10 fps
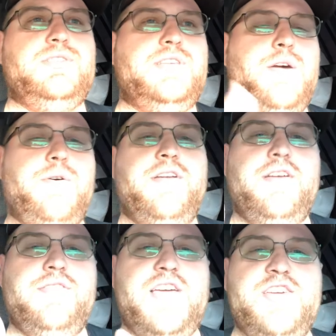So
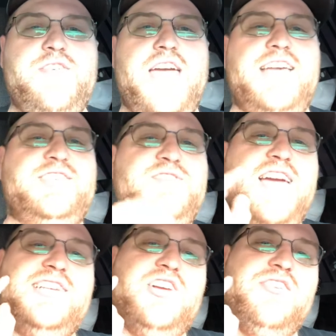thank you, guys. You
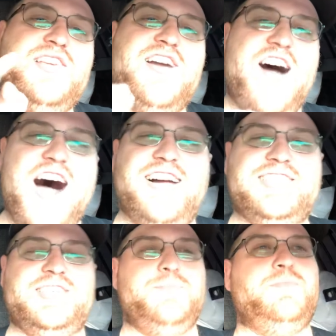guys are the
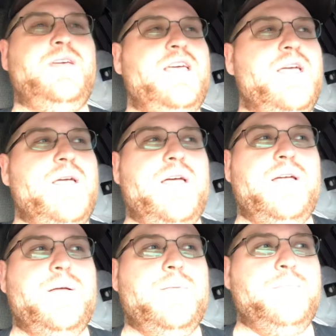awesome
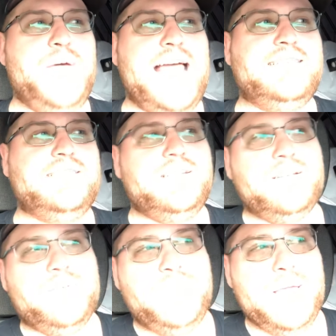best
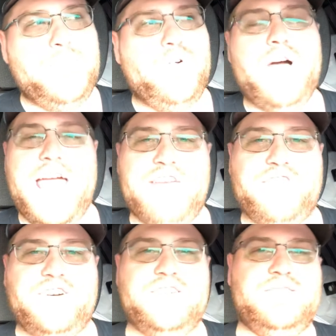people
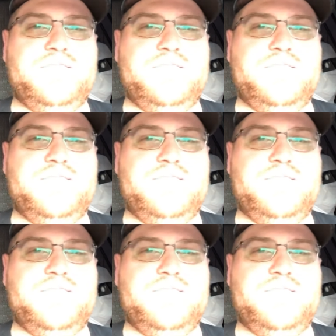ever.